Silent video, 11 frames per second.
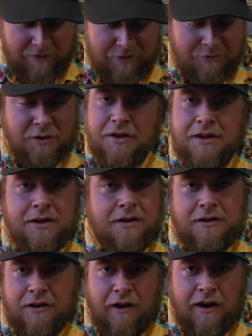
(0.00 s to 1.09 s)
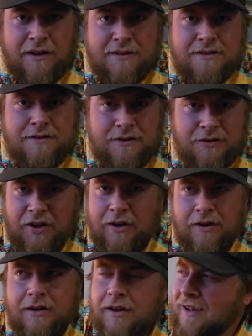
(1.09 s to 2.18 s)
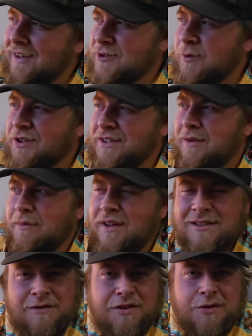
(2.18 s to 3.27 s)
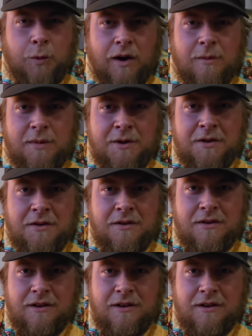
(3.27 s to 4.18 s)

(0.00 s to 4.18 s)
It's really good in grass. It's almost like the mix of a square bill